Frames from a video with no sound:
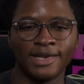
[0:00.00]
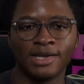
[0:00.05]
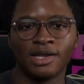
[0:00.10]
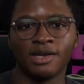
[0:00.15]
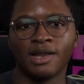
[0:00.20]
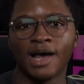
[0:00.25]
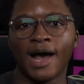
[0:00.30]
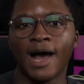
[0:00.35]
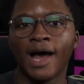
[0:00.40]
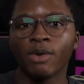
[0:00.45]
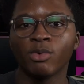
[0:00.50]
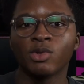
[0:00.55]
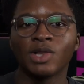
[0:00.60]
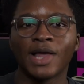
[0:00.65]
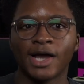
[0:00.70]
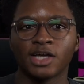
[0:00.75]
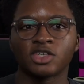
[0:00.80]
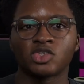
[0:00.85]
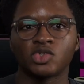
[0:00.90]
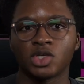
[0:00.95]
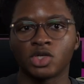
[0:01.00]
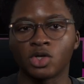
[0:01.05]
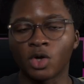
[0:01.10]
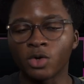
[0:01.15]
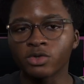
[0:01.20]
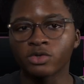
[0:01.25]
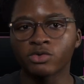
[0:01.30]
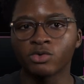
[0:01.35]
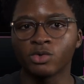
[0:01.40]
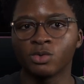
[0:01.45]
and then I will actually
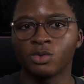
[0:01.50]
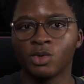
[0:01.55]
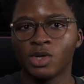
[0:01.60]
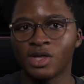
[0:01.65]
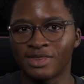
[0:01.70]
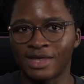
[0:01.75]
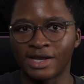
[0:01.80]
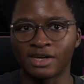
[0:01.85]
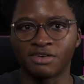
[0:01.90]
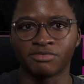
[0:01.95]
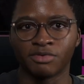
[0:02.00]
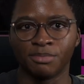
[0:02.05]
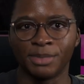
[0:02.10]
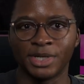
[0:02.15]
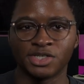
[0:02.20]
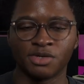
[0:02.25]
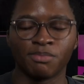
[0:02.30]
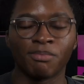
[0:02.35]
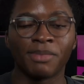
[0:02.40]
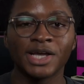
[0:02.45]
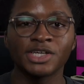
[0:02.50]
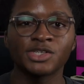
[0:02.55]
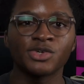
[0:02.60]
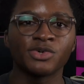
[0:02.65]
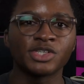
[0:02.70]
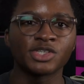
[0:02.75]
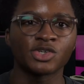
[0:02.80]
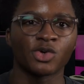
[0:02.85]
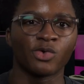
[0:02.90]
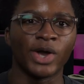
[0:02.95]
go through that information, make
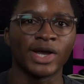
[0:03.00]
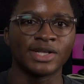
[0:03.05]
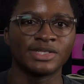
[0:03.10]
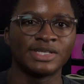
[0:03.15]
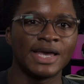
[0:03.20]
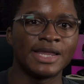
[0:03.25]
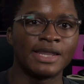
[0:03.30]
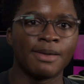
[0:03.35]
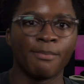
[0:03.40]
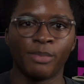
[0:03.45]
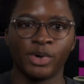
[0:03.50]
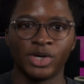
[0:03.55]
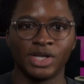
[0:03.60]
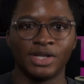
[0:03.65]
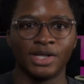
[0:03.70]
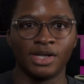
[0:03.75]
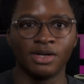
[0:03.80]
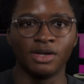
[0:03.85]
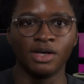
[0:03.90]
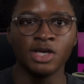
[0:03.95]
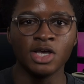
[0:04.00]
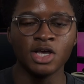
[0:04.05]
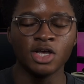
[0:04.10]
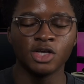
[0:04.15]
sure it's correct, and then put it in.